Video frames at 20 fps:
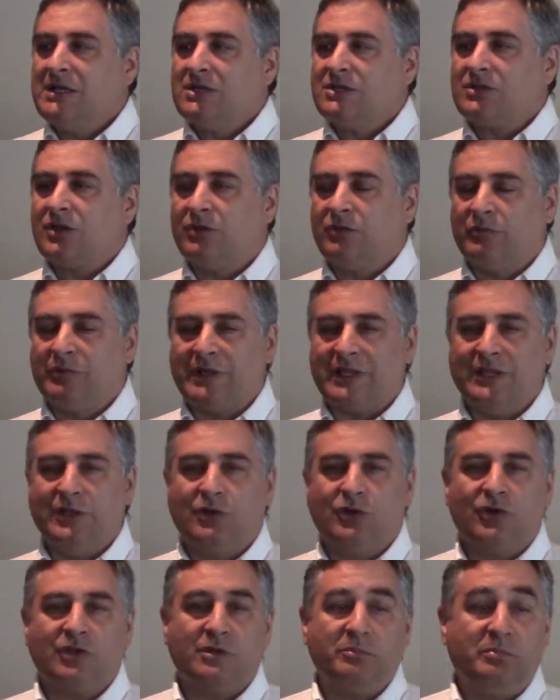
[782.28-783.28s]
So you
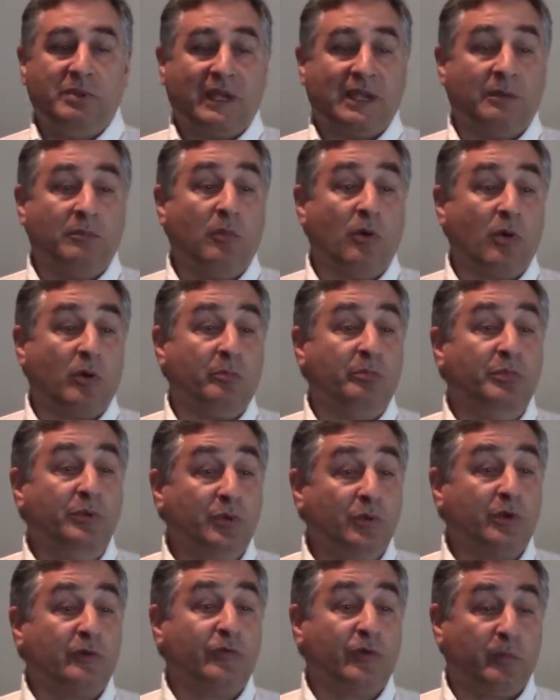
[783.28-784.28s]
couldn't pick a more
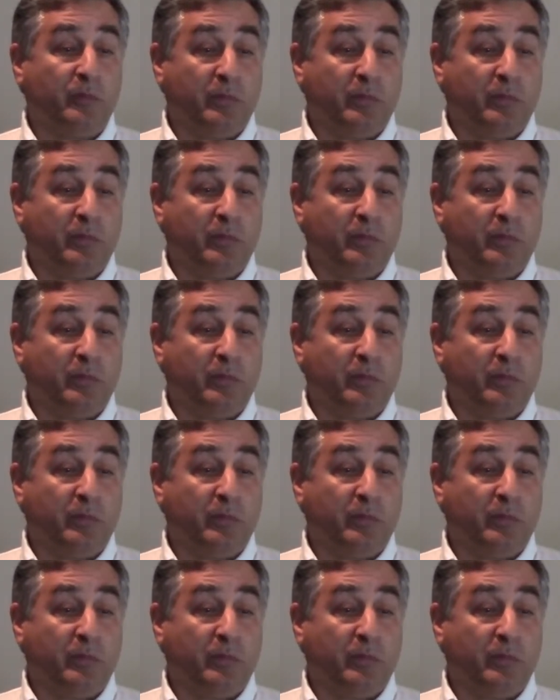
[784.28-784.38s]
beautiful